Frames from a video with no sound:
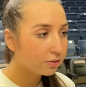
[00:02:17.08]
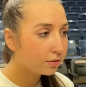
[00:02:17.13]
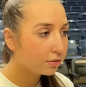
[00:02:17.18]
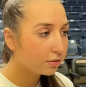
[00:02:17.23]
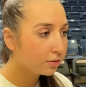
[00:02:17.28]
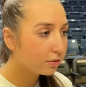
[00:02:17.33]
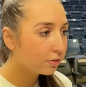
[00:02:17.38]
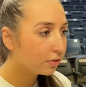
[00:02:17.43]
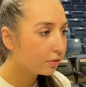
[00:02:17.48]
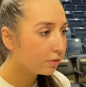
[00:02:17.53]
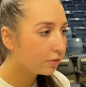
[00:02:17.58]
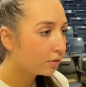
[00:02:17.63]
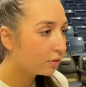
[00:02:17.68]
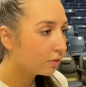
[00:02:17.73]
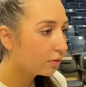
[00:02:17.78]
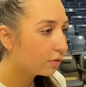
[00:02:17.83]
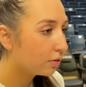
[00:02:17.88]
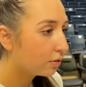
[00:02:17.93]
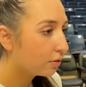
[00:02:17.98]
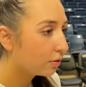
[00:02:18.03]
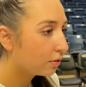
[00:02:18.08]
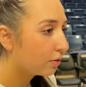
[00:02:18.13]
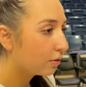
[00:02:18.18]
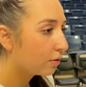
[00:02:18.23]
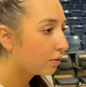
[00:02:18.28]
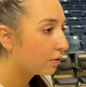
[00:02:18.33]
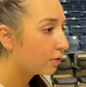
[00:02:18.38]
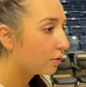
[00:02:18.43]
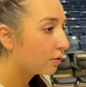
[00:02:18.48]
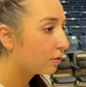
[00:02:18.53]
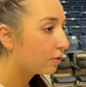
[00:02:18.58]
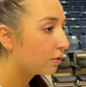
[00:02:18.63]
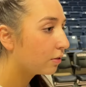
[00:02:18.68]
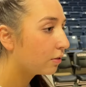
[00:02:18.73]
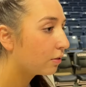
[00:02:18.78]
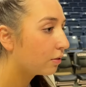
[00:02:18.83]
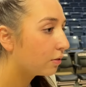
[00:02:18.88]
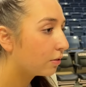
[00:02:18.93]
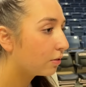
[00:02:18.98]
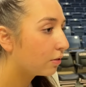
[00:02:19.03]
is there a diagnosis along with
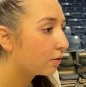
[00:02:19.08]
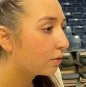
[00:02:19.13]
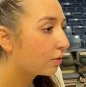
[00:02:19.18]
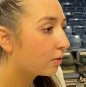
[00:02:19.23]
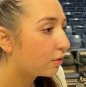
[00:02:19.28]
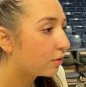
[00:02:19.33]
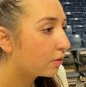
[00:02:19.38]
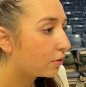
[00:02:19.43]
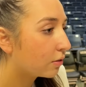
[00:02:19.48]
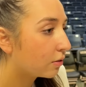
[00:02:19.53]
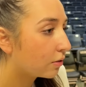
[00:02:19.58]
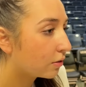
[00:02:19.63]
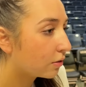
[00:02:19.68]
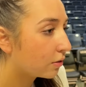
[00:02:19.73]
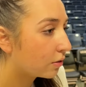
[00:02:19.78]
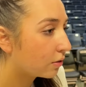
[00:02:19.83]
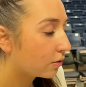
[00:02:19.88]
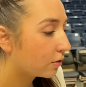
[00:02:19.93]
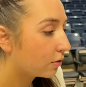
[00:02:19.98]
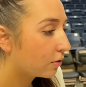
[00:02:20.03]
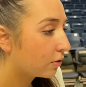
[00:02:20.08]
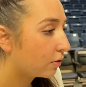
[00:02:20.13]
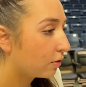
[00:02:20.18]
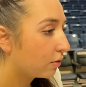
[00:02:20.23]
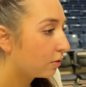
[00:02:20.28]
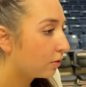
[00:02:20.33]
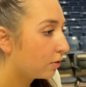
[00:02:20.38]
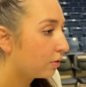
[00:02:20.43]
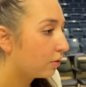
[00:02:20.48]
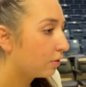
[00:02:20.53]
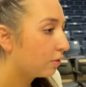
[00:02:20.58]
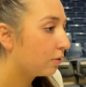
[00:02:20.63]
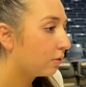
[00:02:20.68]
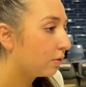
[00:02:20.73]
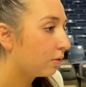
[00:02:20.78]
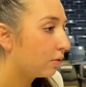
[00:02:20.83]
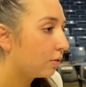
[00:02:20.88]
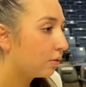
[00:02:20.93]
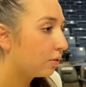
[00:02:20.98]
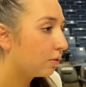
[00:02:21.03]
that? Is that is that like post concussion
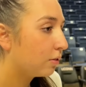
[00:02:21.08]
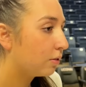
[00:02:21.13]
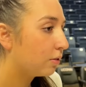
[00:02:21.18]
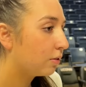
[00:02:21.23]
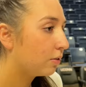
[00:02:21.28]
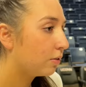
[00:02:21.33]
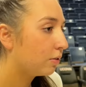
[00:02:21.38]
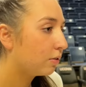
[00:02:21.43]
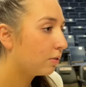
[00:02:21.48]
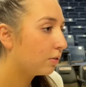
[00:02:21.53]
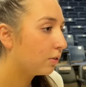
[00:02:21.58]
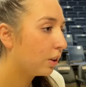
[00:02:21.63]
syndrome or what?